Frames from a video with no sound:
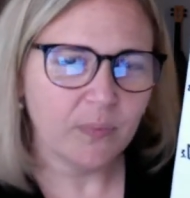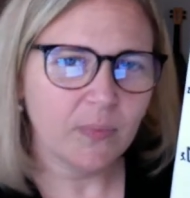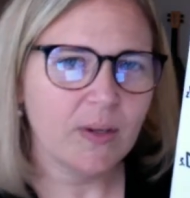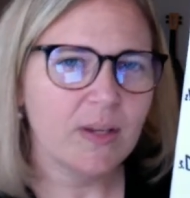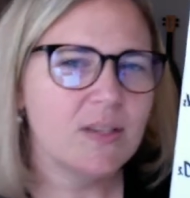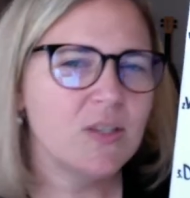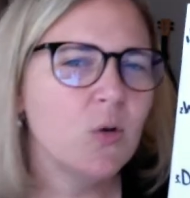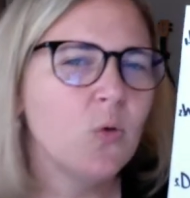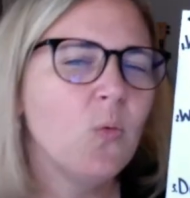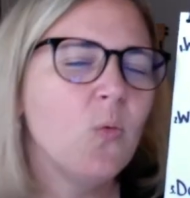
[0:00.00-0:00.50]

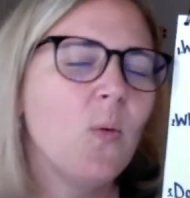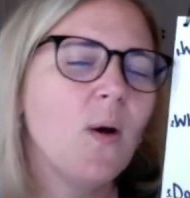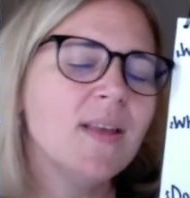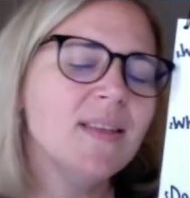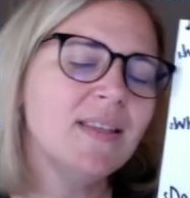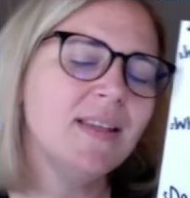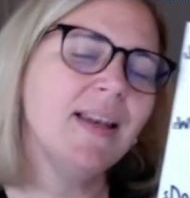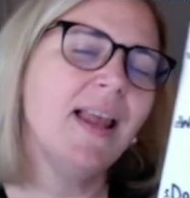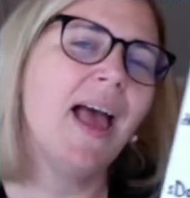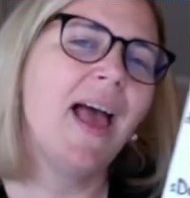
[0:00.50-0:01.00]
So it wasn't
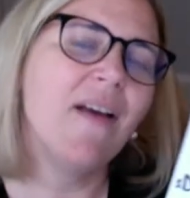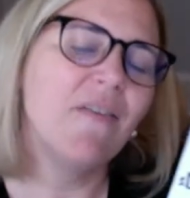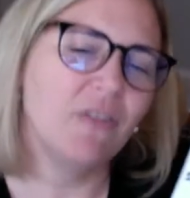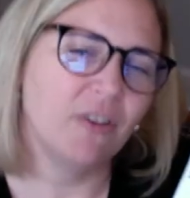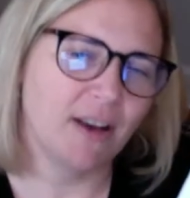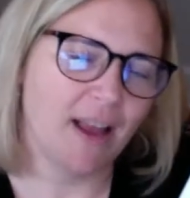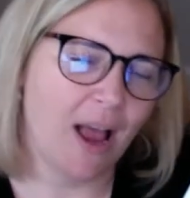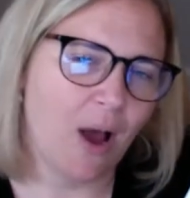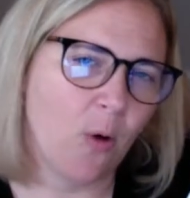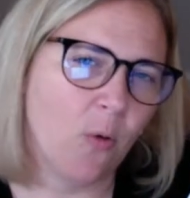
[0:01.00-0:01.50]

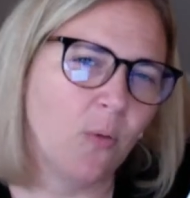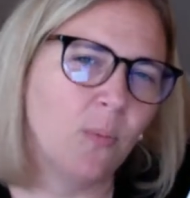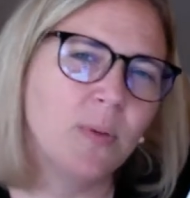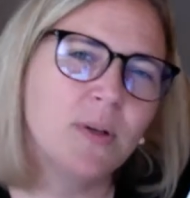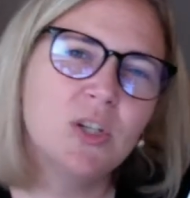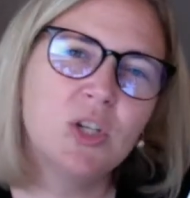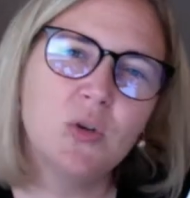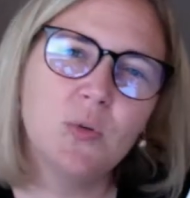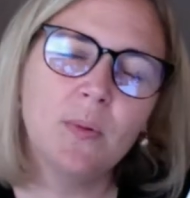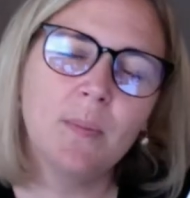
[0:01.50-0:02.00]
every owl, but
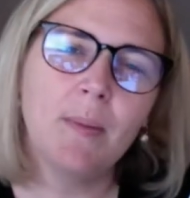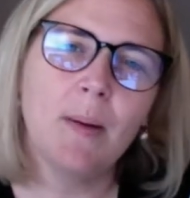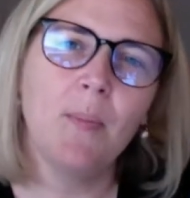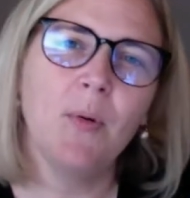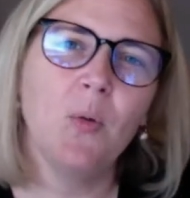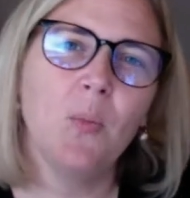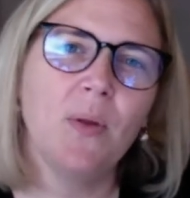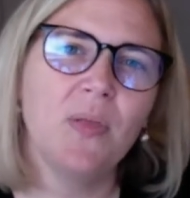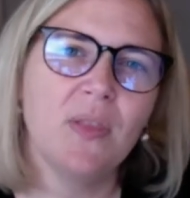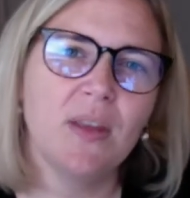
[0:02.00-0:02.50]
do you
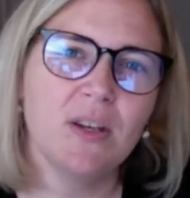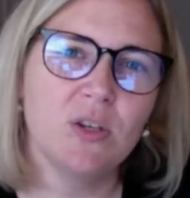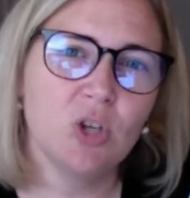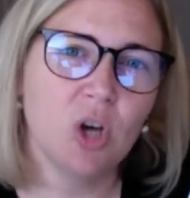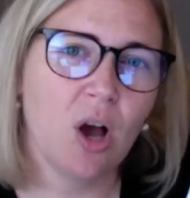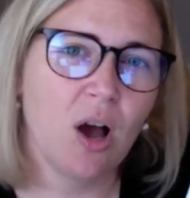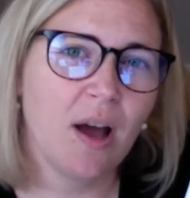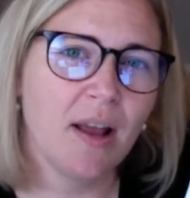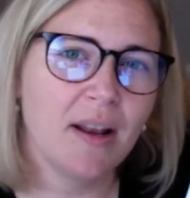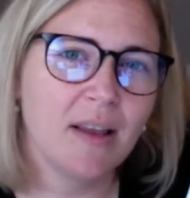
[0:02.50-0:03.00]
remember what they
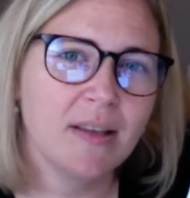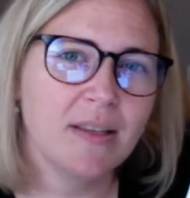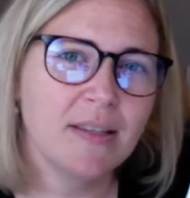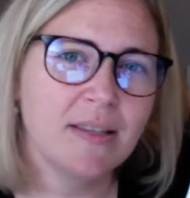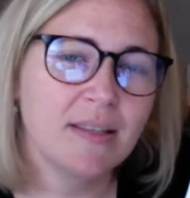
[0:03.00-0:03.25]
taught us,